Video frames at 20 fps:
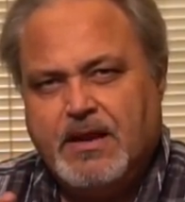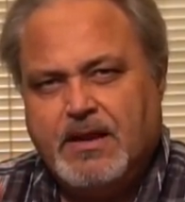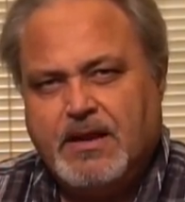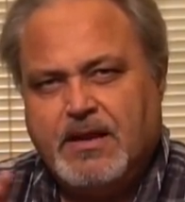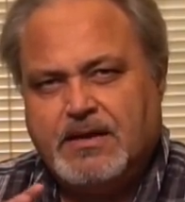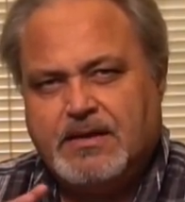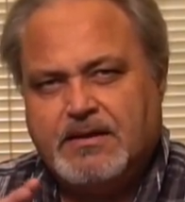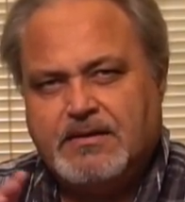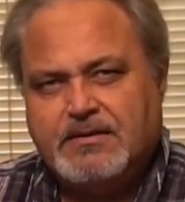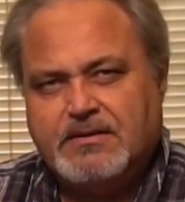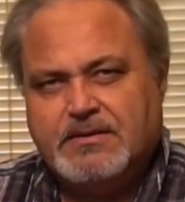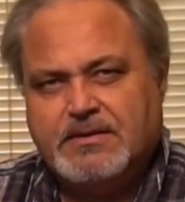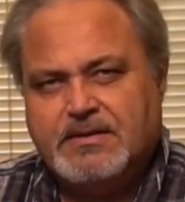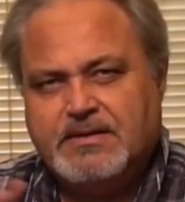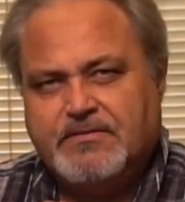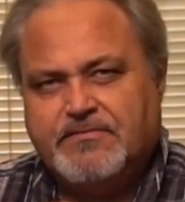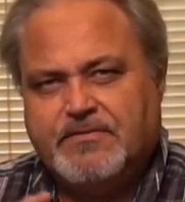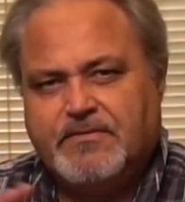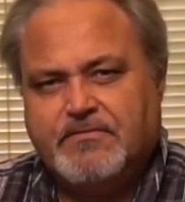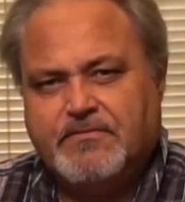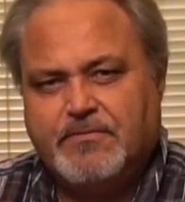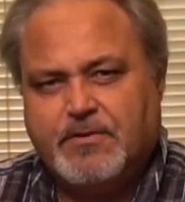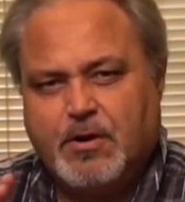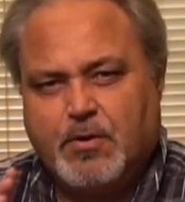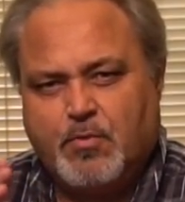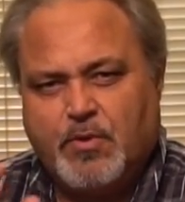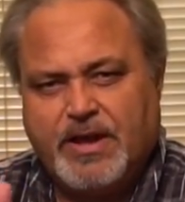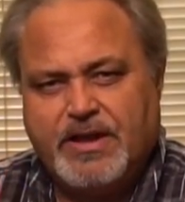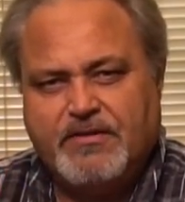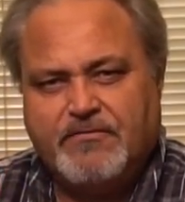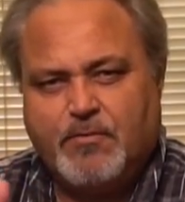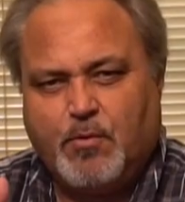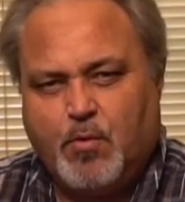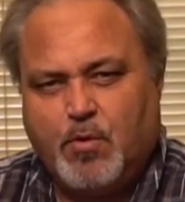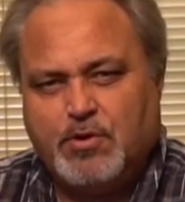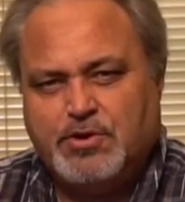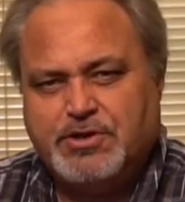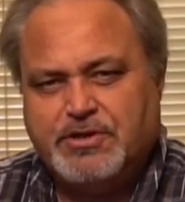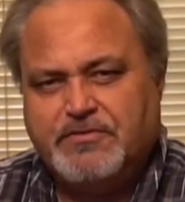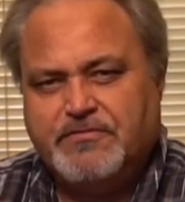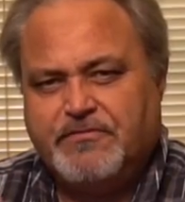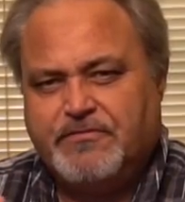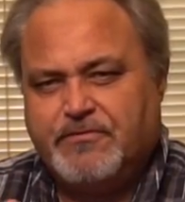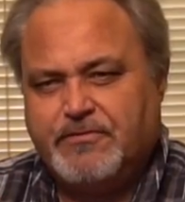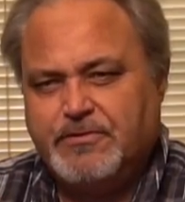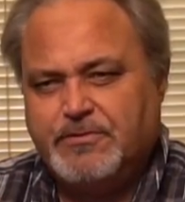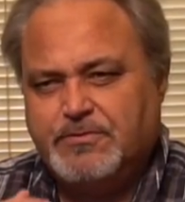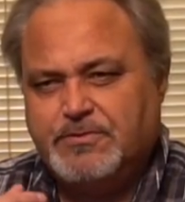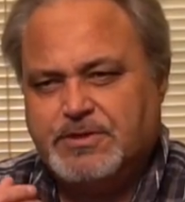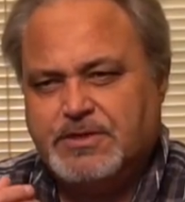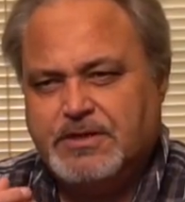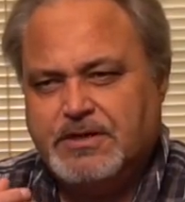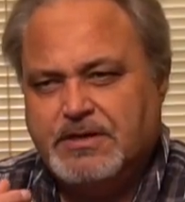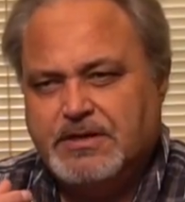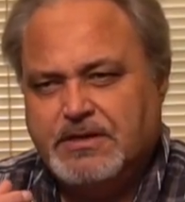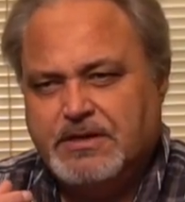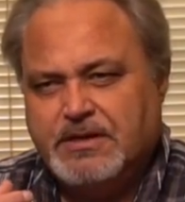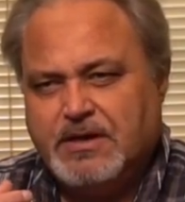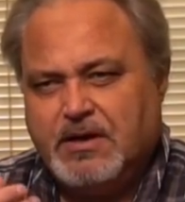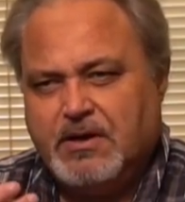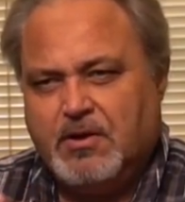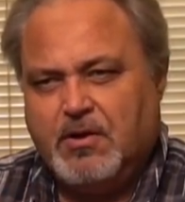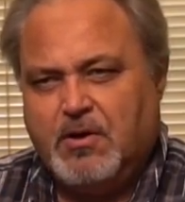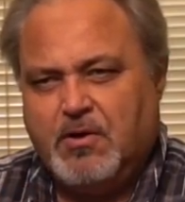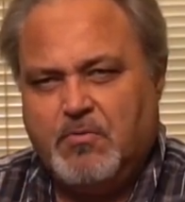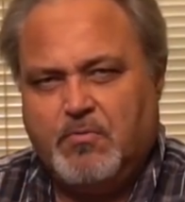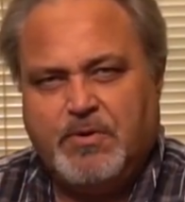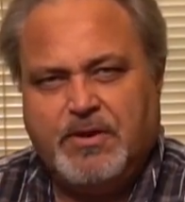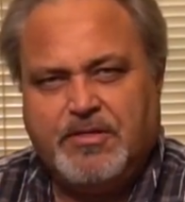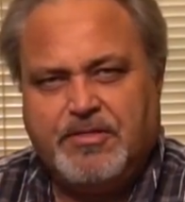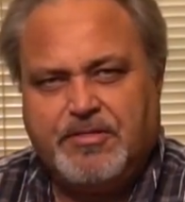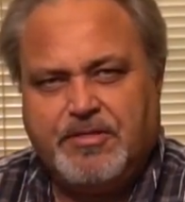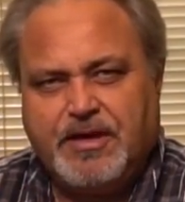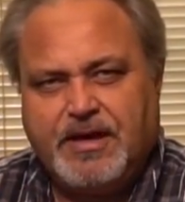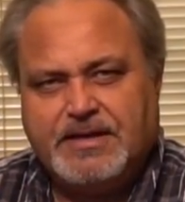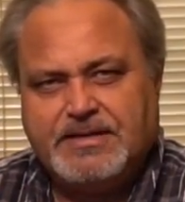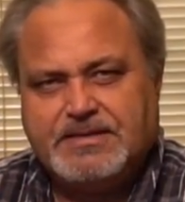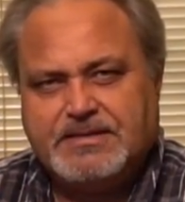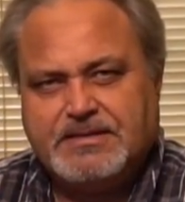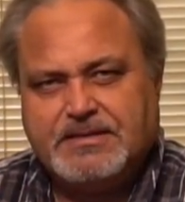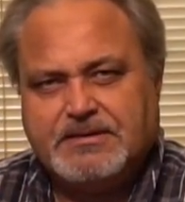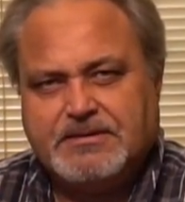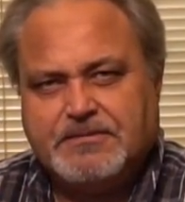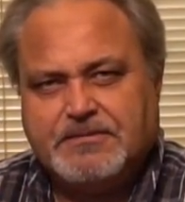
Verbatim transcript: Like a different array of orchid fruits, along with that